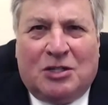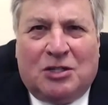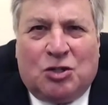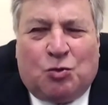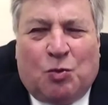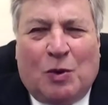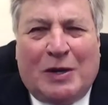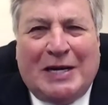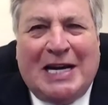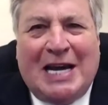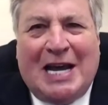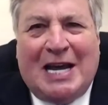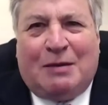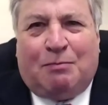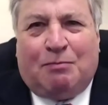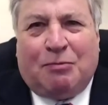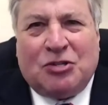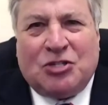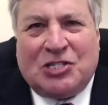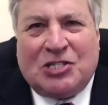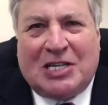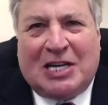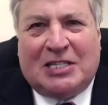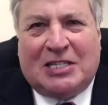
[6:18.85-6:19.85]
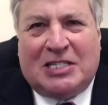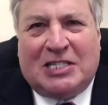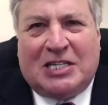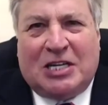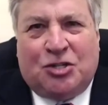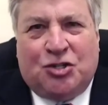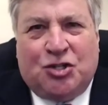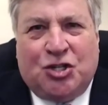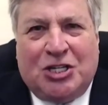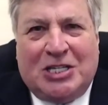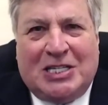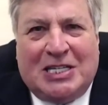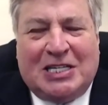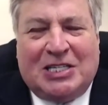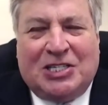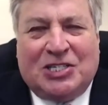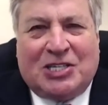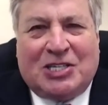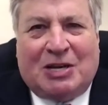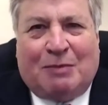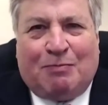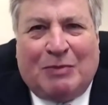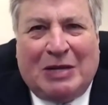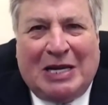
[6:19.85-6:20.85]
28% said she did
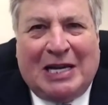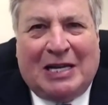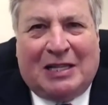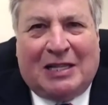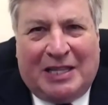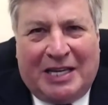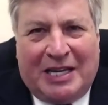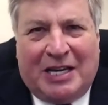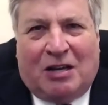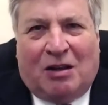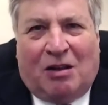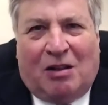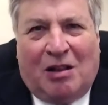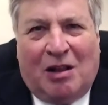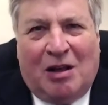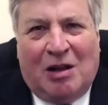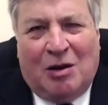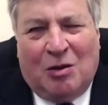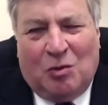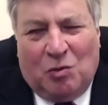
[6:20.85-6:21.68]
something illegal.